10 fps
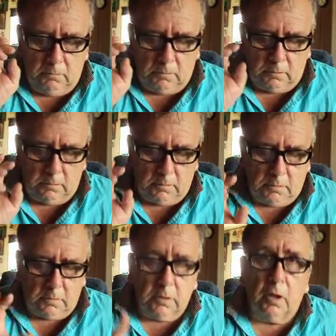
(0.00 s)
You
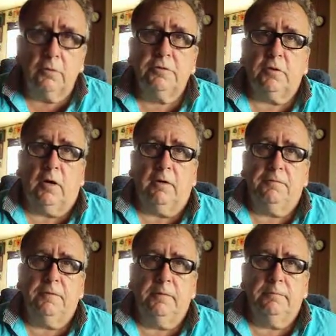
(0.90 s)
close
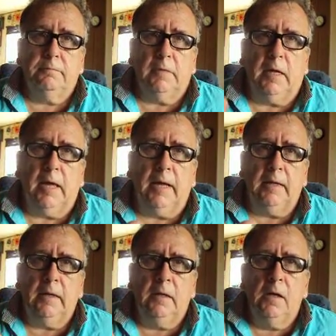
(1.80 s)
off,
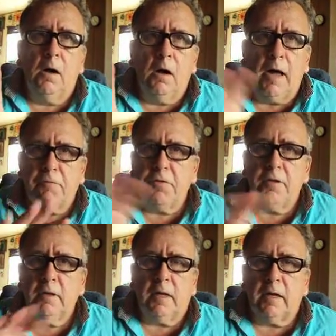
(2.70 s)
and
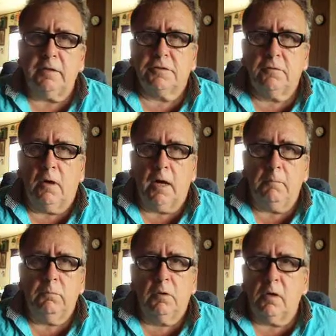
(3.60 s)
everything that I
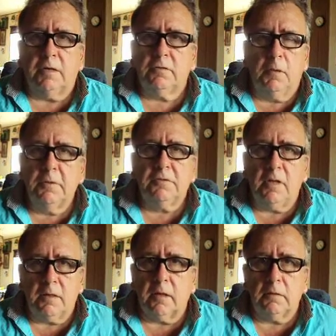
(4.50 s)
described will cost
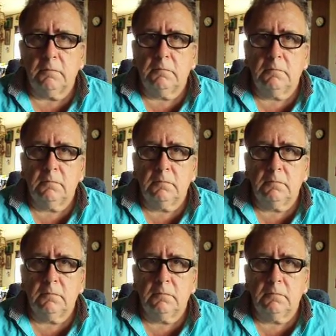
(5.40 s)
almost nothing,